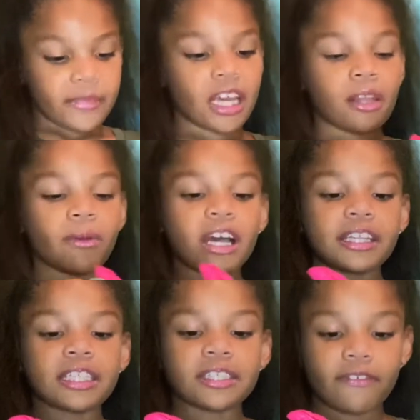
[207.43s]
And then we got
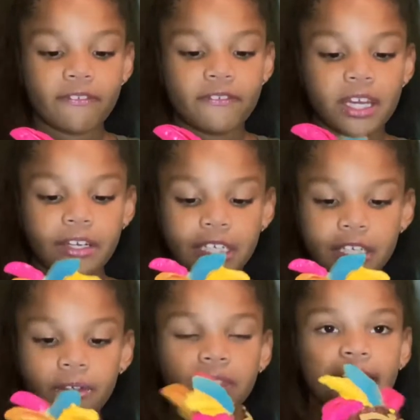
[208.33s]
this very
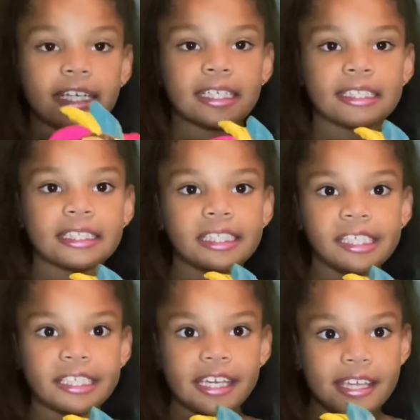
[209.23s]
cute like
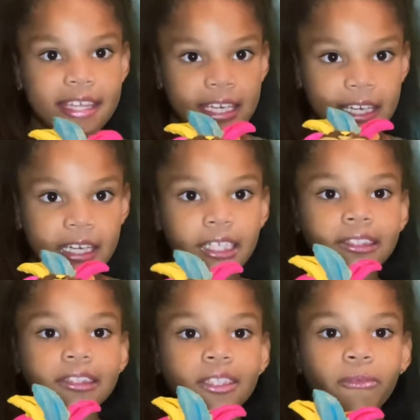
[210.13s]
tiki thing
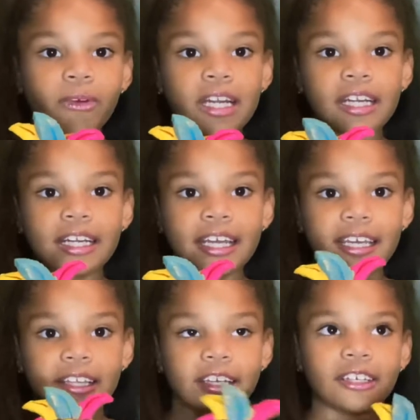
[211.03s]
where
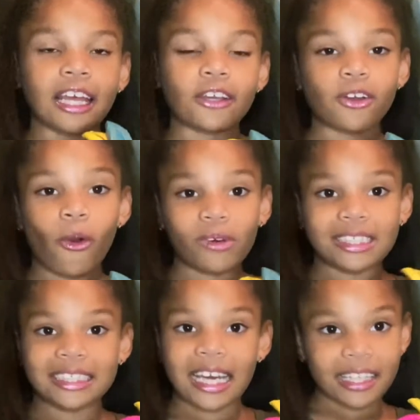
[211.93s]
Gilly could like go
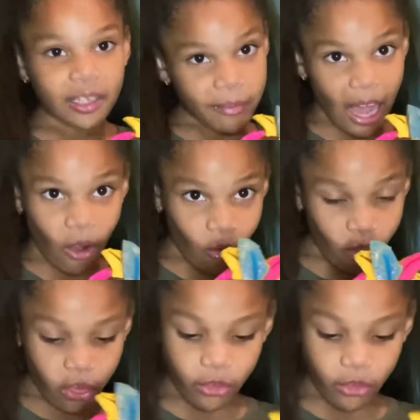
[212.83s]
inside the mouth